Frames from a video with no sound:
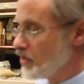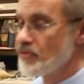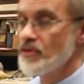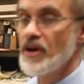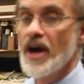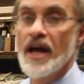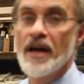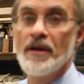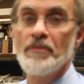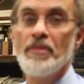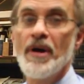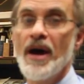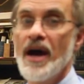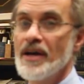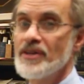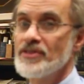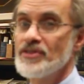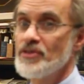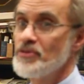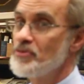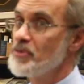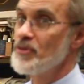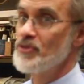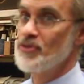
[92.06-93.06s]
I've got a
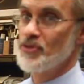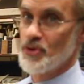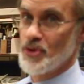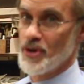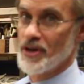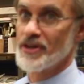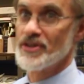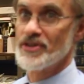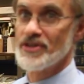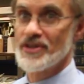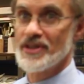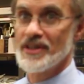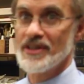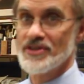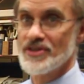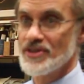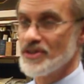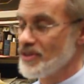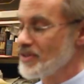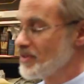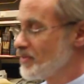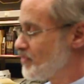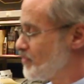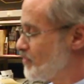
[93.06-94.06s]
box of befores. These
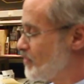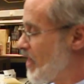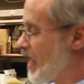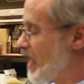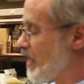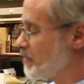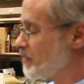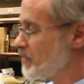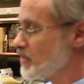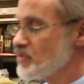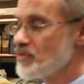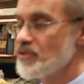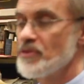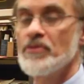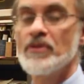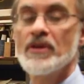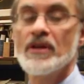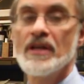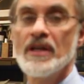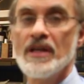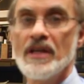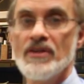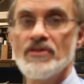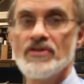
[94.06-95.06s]
are fragments from the
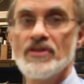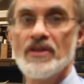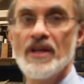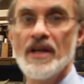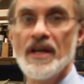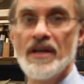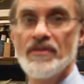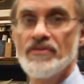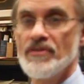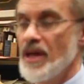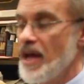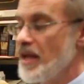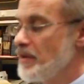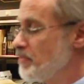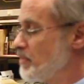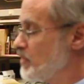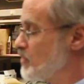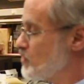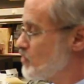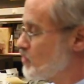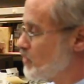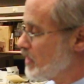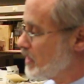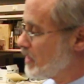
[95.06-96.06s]
Genizah that have not
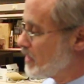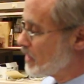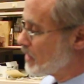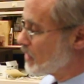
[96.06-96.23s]
been treated.